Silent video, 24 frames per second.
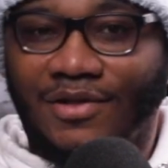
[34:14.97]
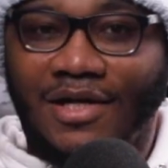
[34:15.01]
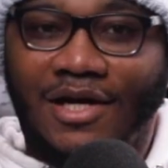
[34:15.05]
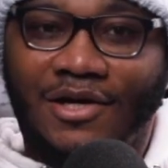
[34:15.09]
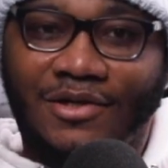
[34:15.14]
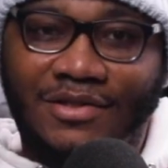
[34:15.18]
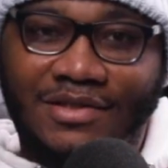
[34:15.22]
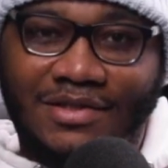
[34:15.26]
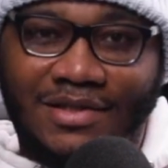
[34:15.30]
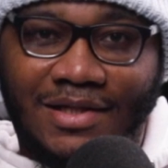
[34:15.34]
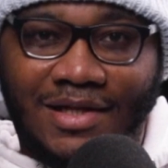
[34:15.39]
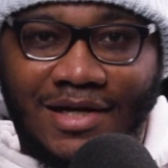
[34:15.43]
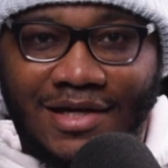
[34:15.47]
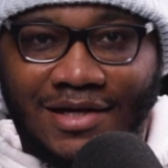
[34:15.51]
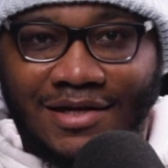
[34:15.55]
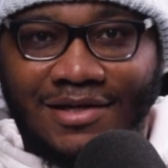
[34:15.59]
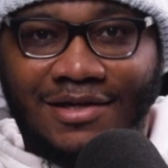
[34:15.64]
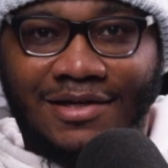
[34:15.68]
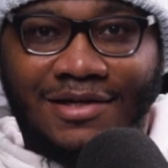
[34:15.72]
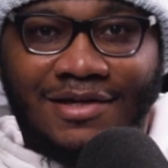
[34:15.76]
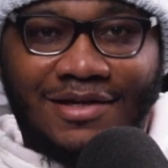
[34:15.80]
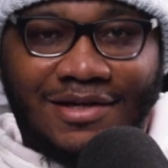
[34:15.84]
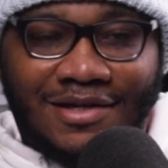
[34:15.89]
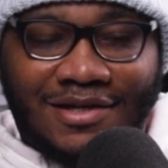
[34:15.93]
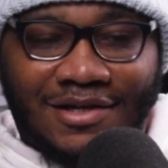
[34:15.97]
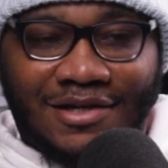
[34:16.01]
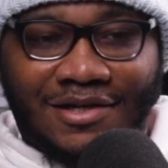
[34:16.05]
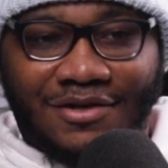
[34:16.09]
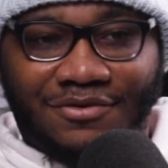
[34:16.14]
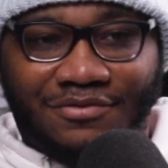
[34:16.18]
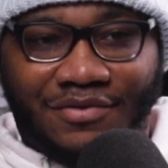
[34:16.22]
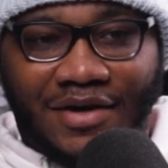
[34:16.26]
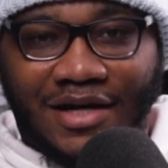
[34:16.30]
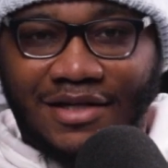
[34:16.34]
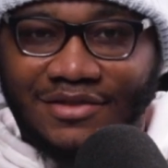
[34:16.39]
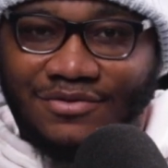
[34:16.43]
So now it's like,
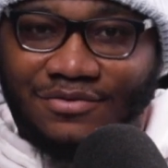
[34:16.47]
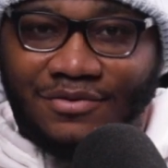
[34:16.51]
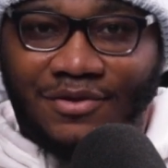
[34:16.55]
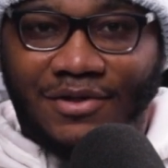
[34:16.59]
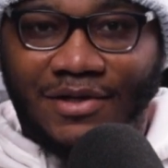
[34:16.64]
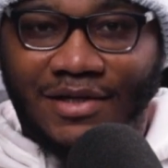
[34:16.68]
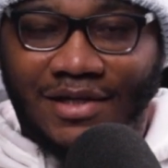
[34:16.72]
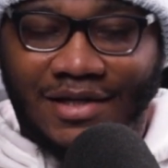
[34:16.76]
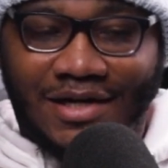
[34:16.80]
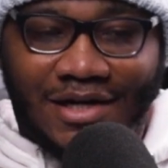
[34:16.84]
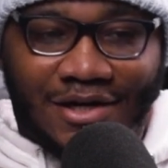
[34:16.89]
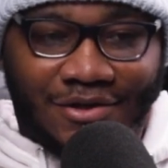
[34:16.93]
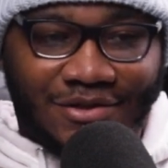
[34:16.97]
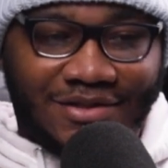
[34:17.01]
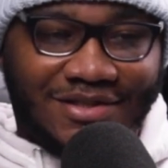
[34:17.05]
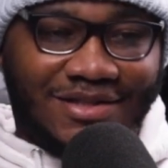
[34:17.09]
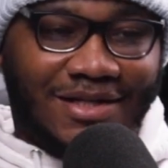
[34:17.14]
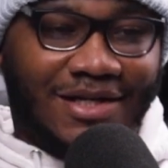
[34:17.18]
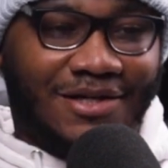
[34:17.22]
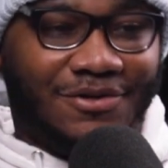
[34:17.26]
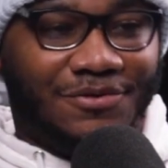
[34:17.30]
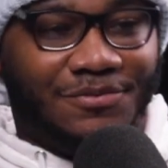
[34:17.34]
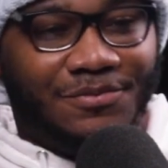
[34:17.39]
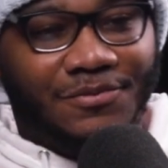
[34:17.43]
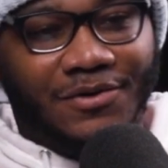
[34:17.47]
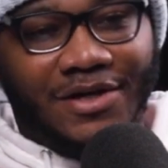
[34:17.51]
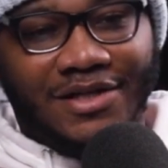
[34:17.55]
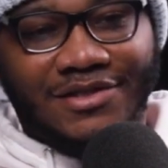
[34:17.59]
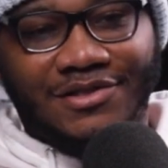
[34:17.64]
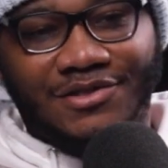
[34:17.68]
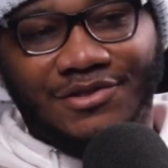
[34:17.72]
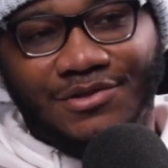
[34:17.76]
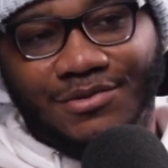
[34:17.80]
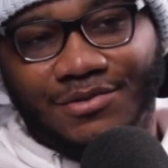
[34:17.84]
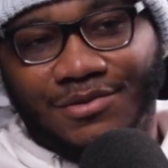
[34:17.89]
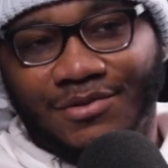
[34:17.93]
fast forward, and now it's like, I'm
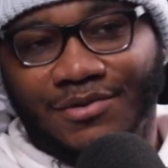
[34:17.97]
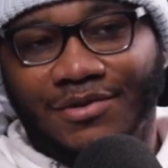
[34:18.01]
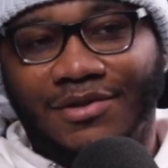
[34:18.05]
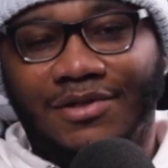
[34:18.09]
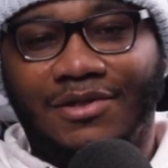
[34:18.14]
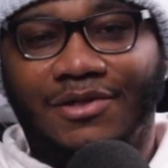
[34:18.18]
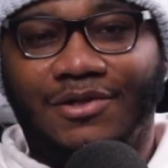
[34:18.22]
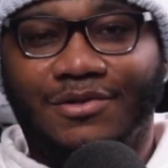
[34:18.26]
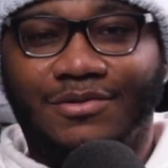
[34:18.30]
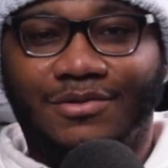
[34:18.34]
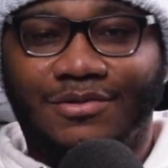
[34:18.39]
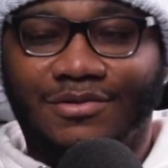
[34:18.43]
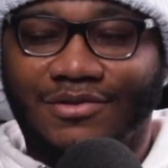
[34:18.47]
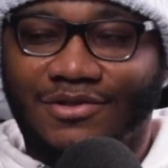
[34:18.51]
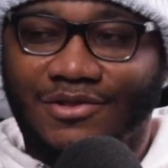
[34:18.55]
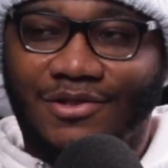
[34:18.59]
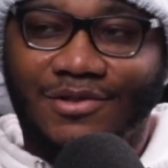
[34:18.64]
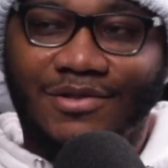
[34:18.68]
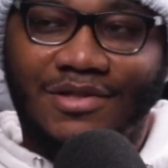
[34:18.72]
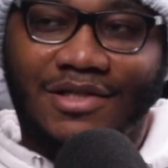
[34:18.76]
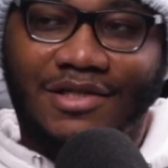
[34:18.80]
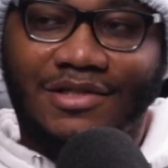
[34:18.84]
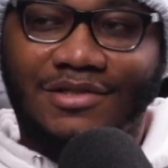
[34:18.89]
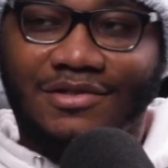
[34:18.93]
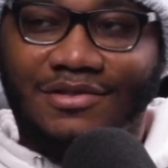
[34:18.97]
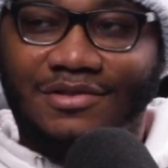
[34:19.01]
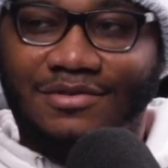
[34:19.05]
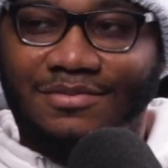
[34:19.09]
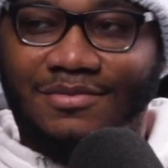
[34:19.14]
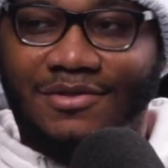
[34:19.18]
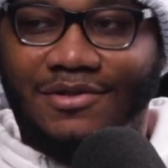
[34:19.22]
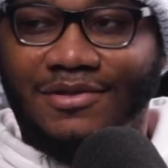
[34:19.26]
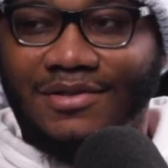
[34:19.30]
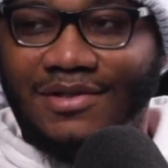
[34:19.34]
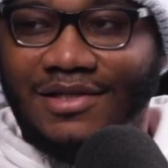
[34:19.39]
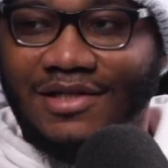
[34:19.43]
watching you doing local showcases,
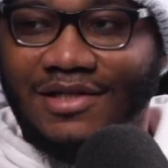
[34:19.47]
bro.